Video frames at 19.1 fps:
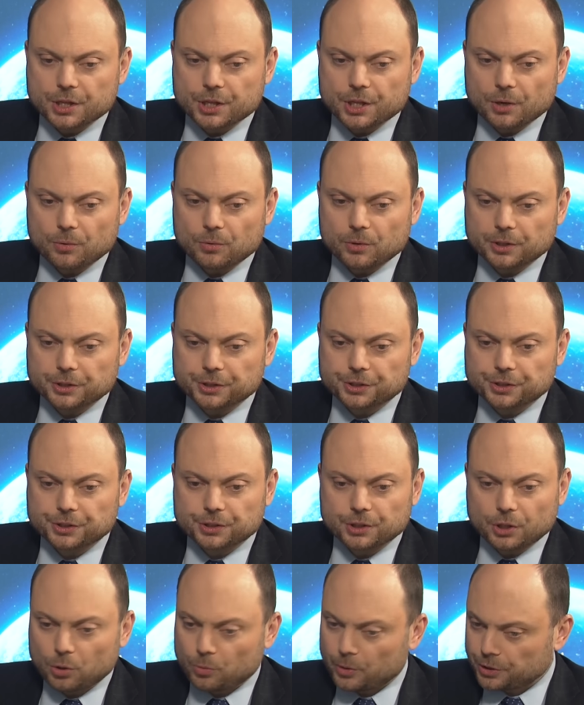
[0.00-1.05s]
There was
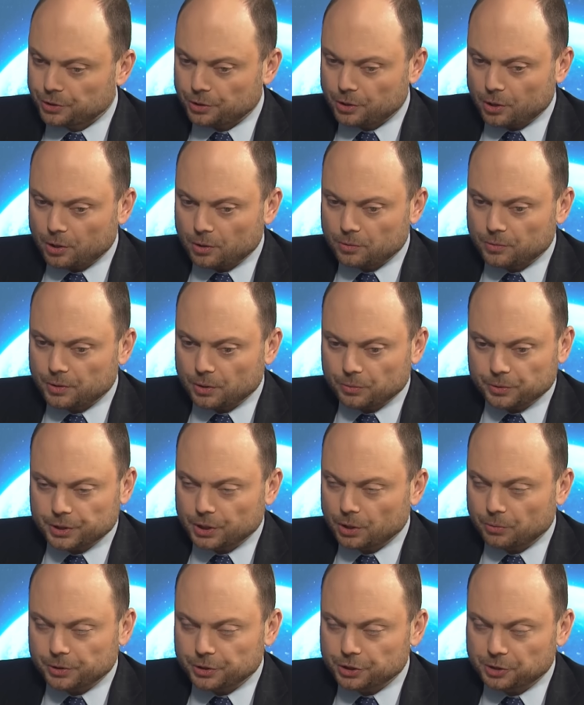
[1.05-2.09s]
nowhere to go. There was
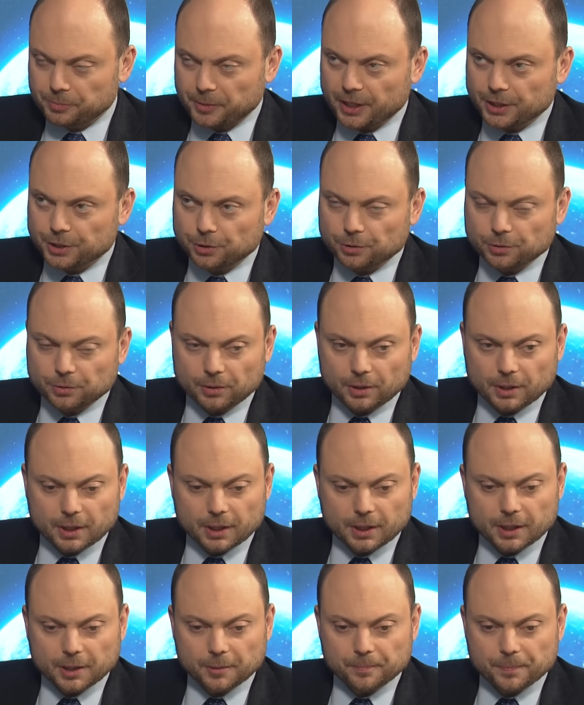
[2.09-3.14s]
no one to speak
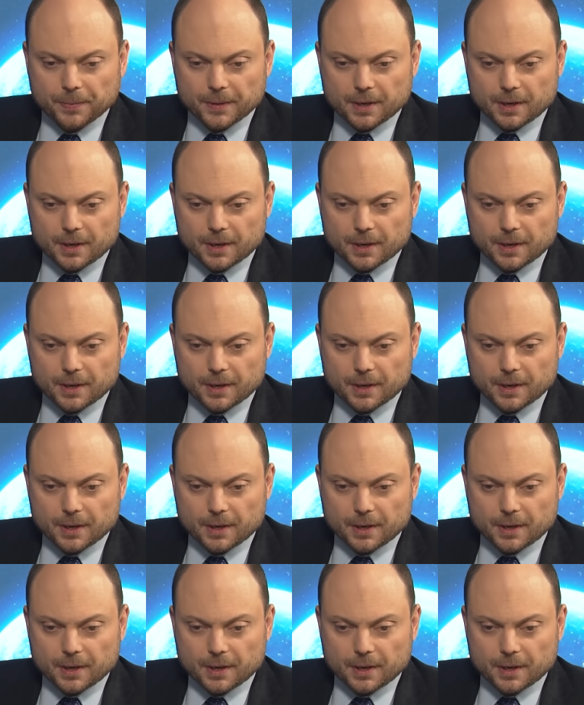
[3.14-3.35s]
to.